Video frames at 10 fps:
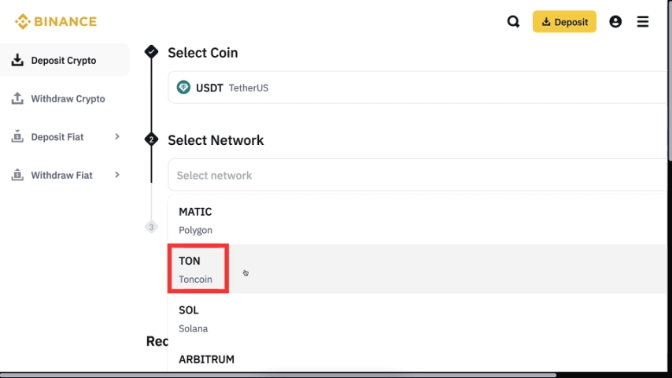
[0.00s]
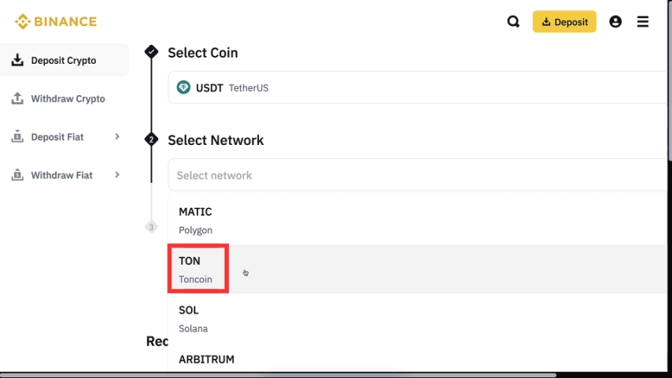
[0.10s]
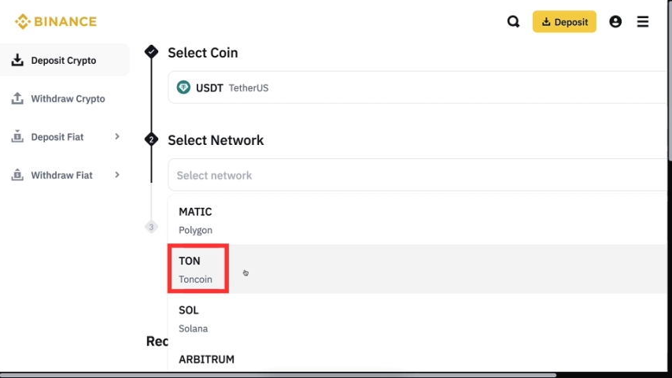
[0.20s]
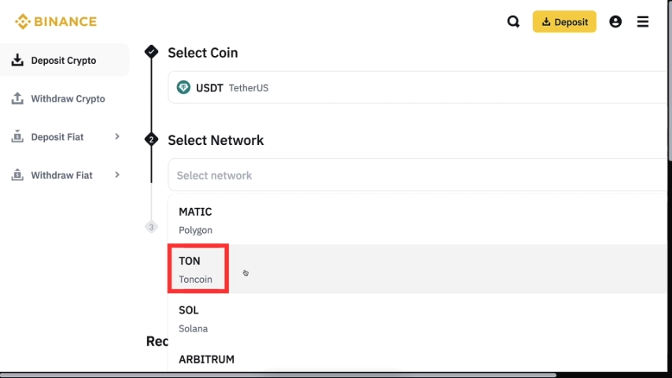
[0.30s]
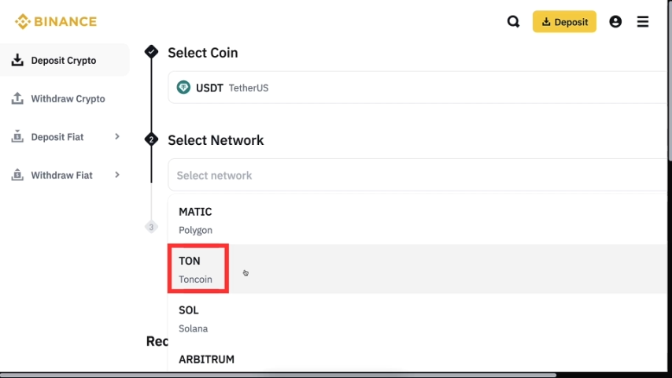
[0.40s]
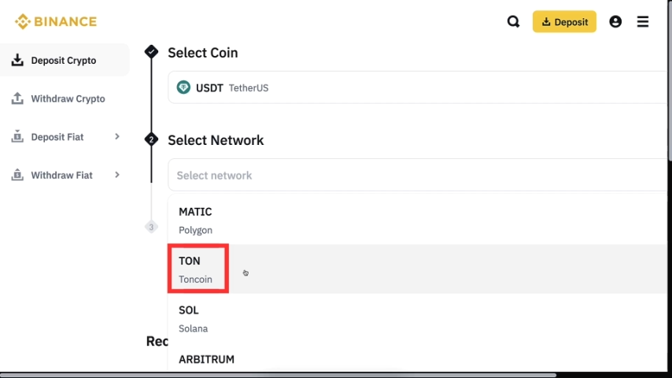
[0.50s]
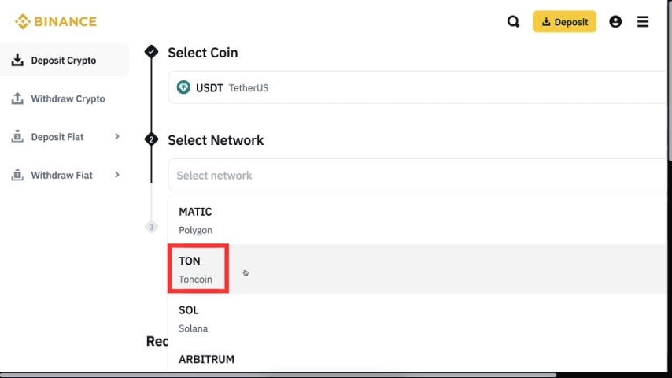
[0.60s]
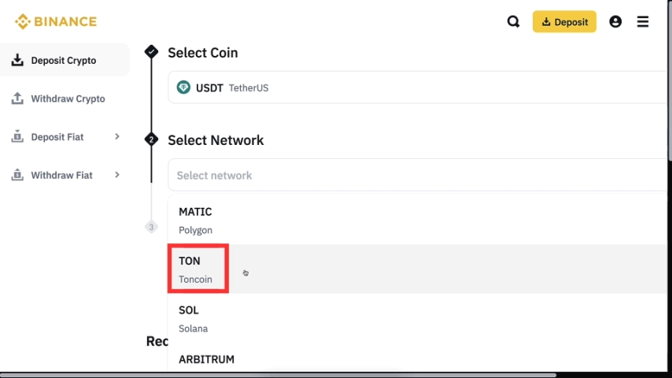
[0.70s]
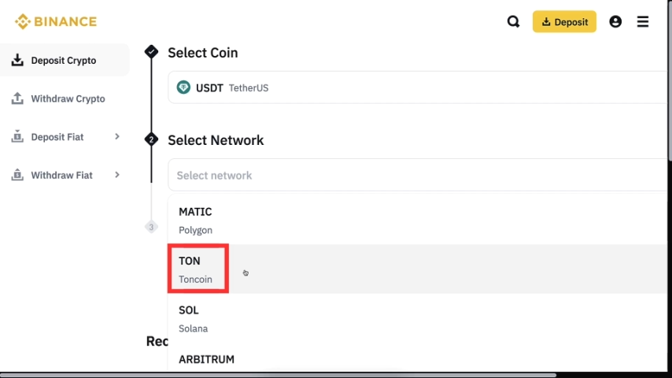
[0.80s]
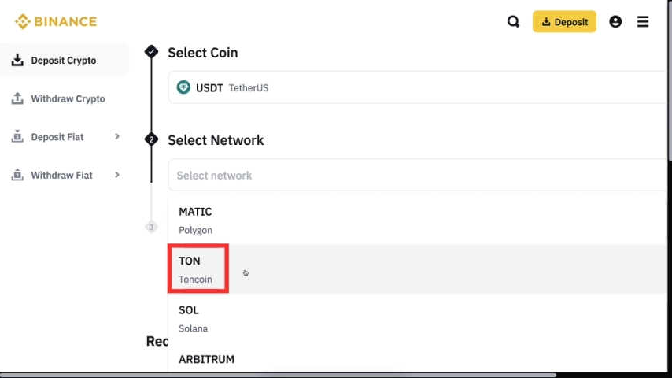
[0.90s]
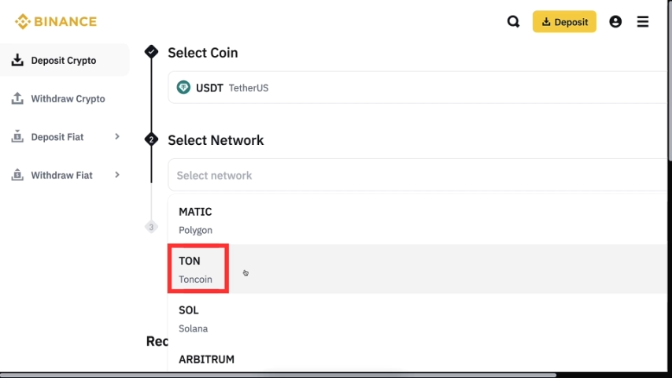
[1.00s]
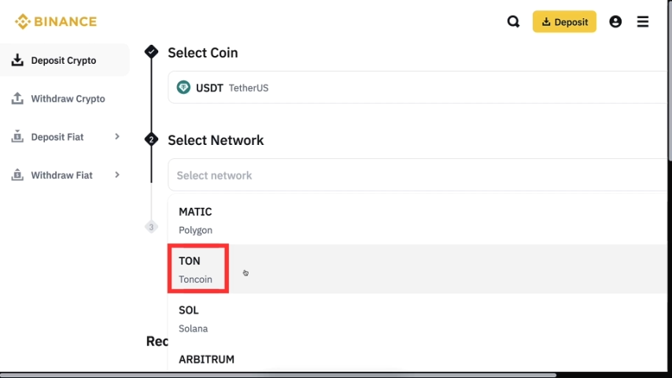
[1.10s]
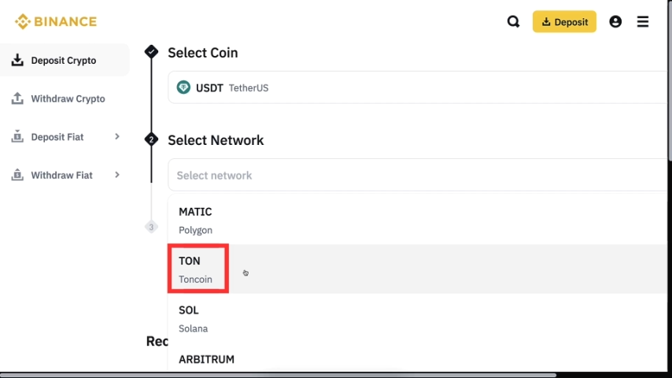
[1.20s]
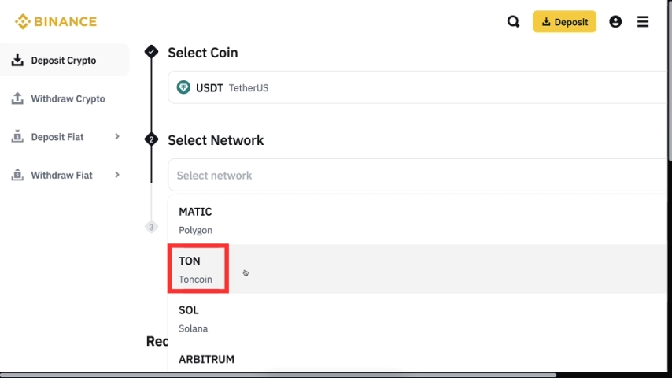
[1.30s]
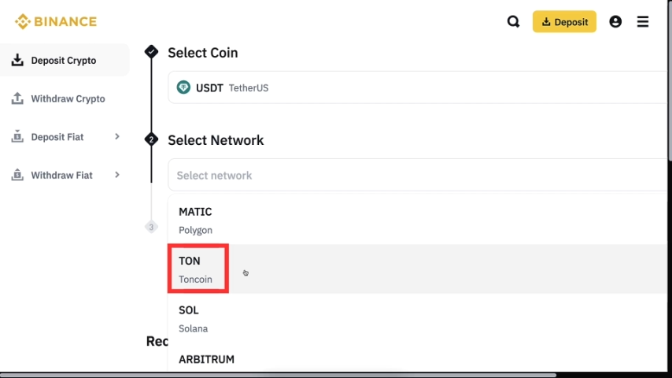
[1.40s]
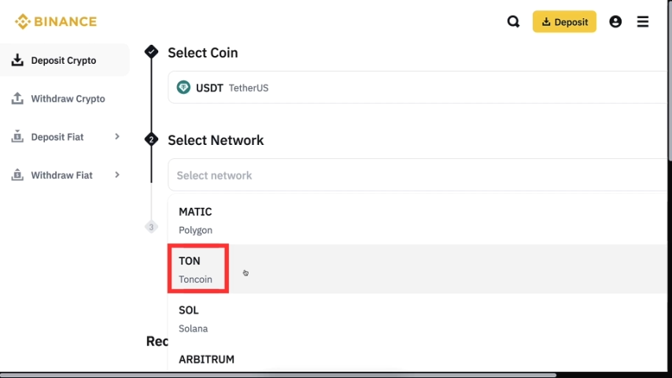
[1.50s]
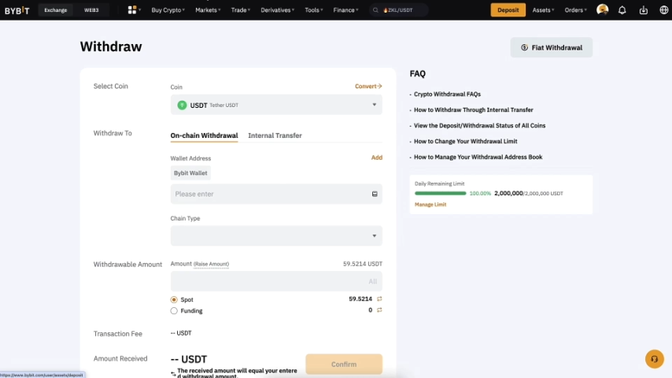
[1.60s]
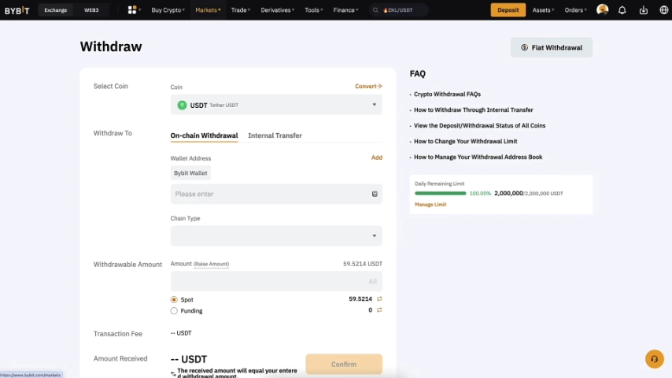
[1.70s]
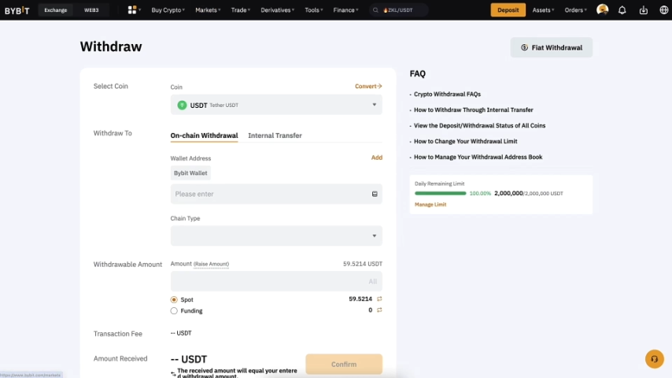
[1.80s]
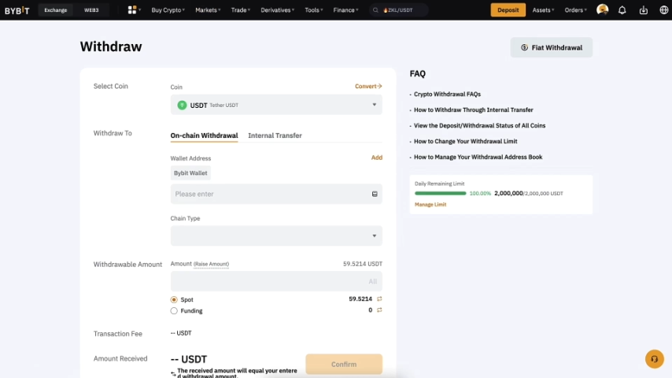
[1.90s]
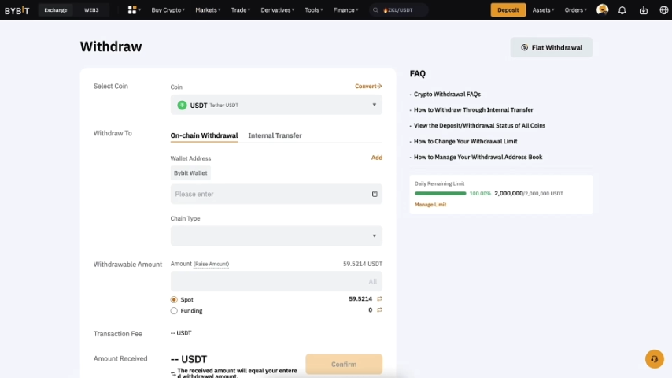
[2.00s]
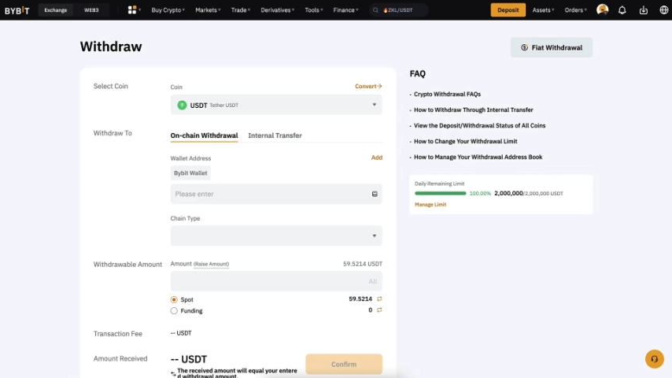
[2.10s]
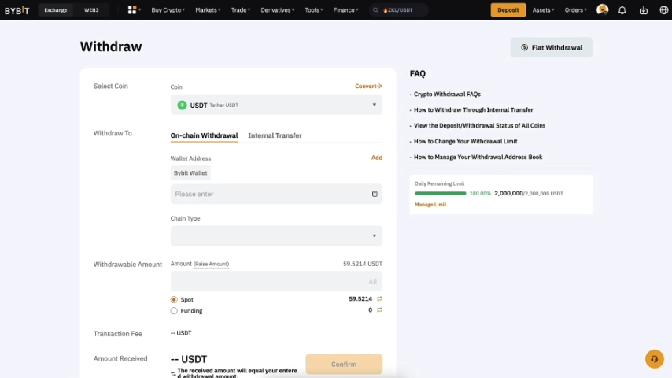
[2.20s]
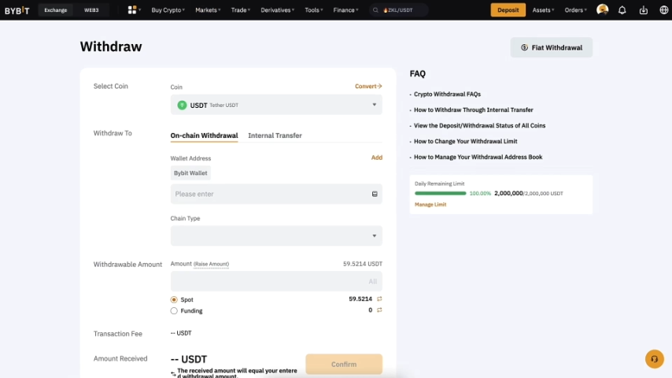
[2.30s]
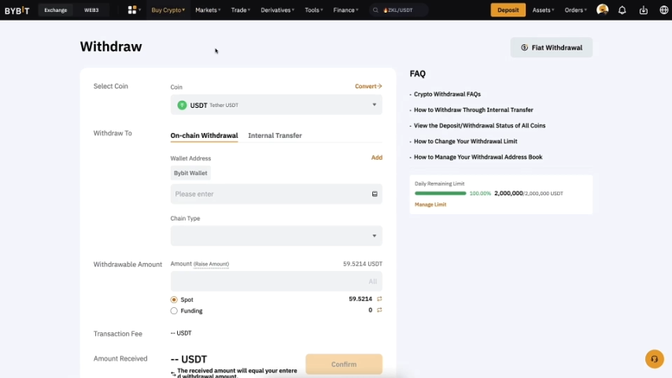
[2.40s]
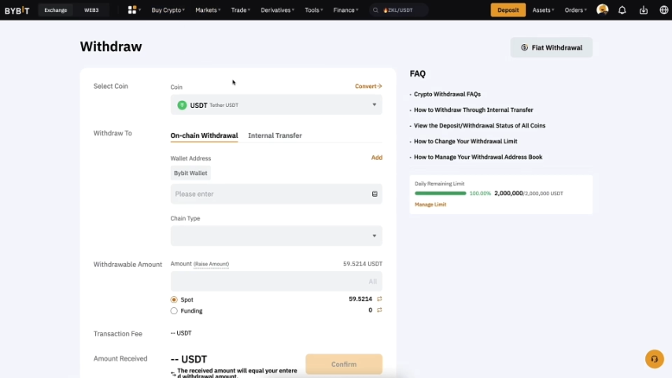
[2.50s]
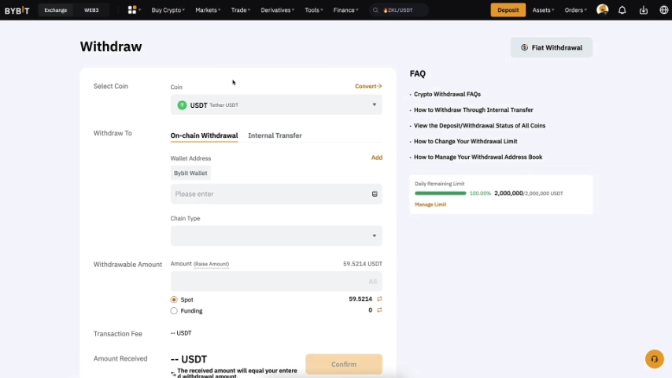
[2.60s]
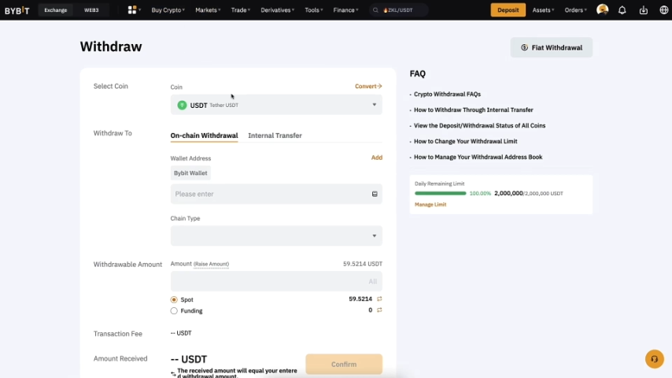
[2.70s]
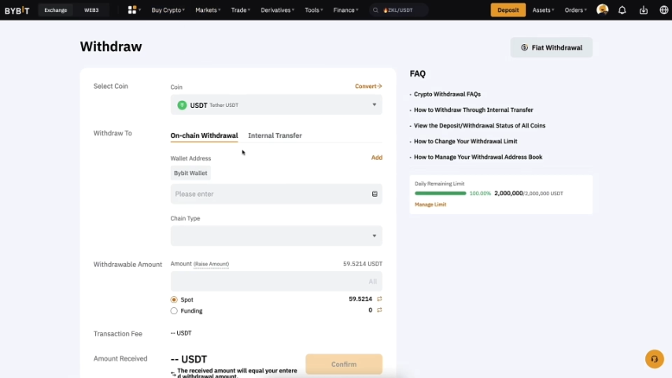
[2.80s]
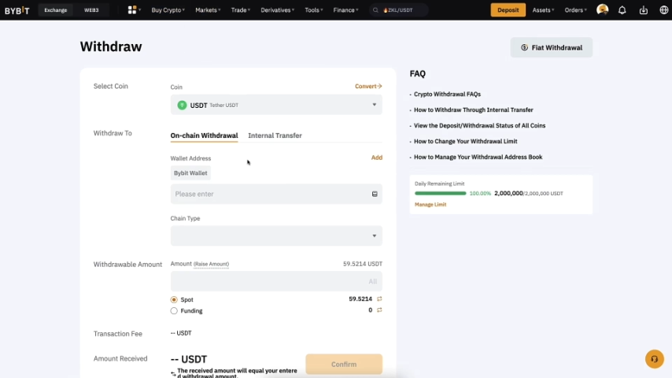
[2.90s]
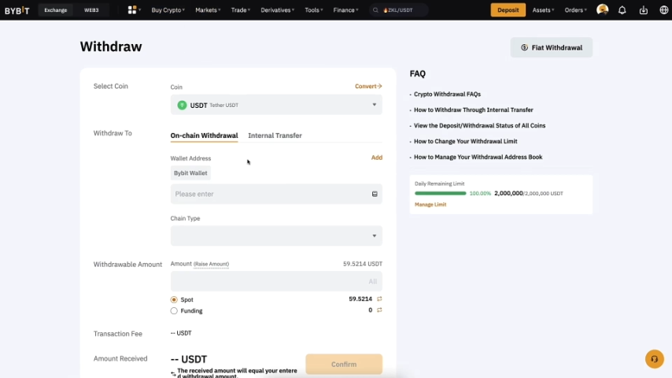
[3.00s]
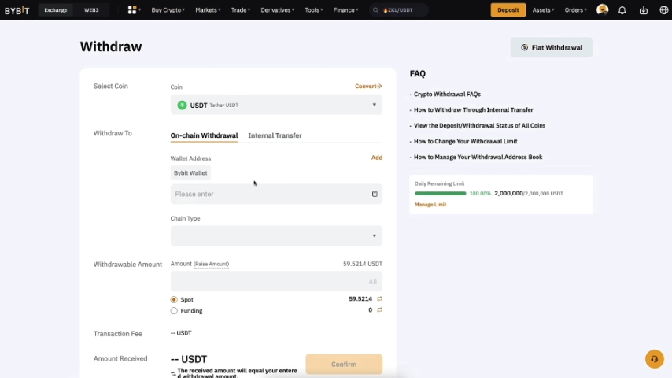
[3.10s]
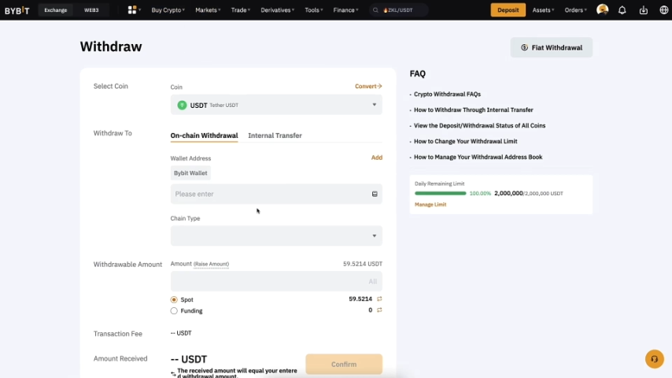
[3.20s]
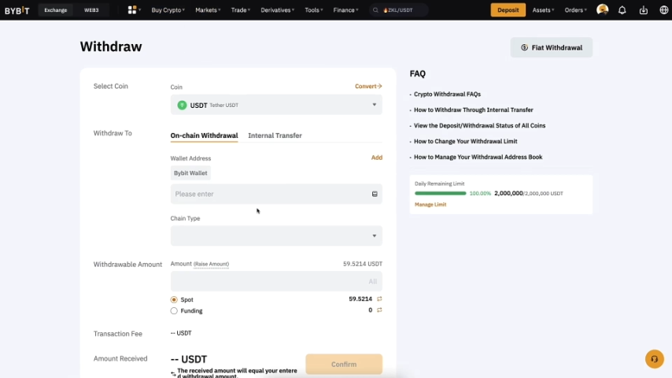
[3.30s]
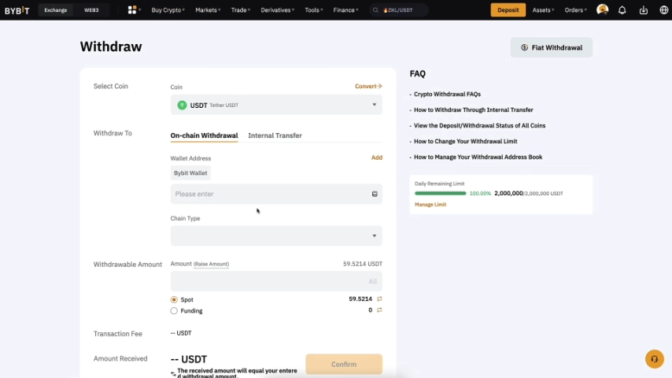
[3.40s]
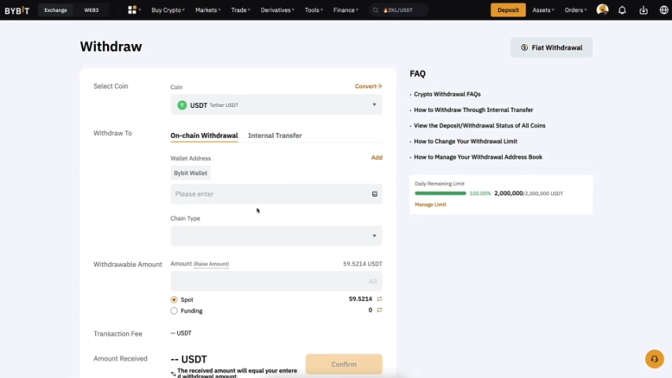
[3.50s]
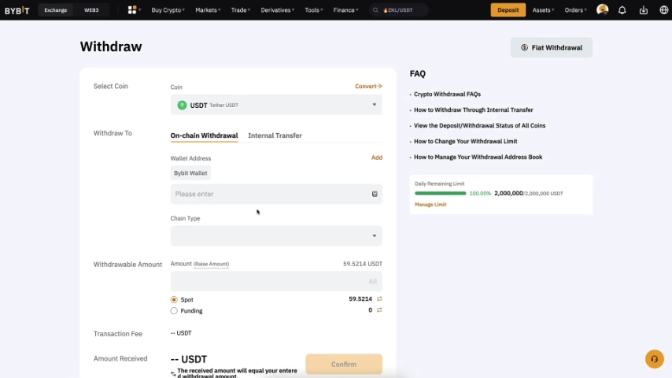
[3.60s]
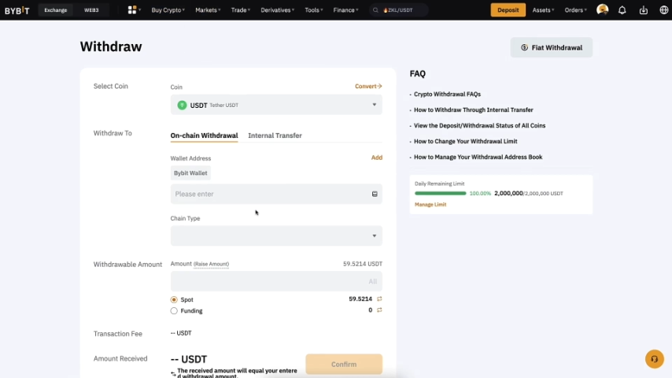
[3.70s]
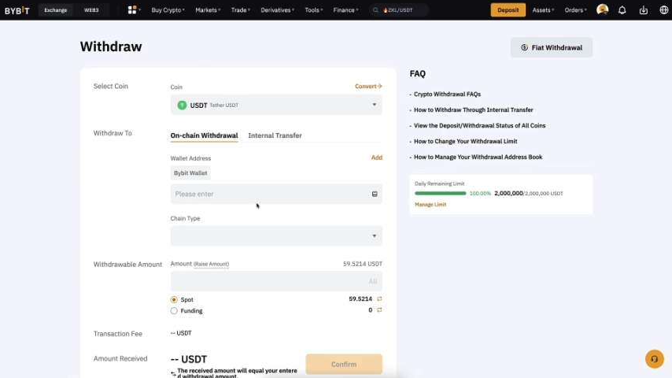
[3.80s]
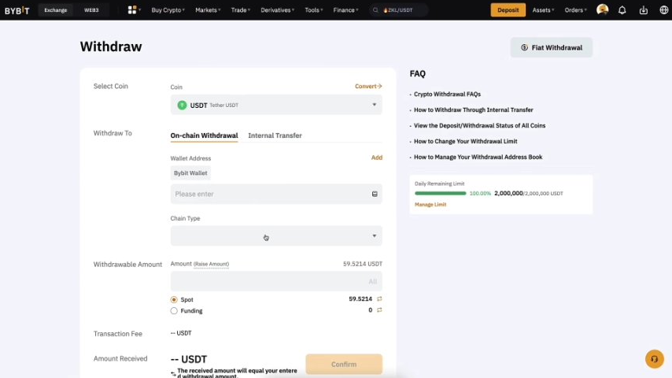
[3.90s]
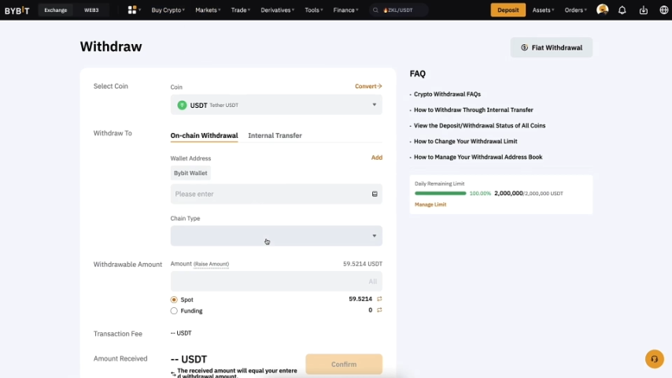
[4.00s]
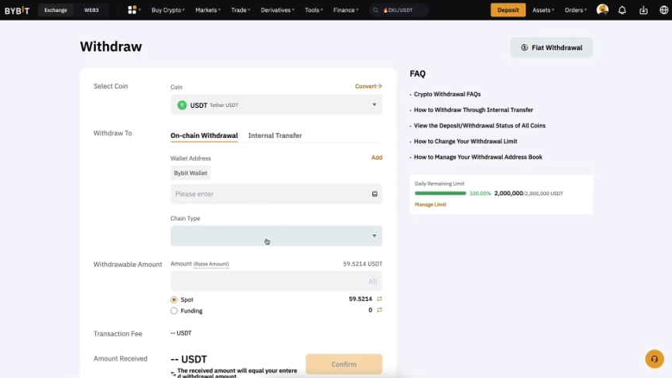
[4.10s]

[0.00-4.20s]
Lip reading: Nobody's mouth can be seen.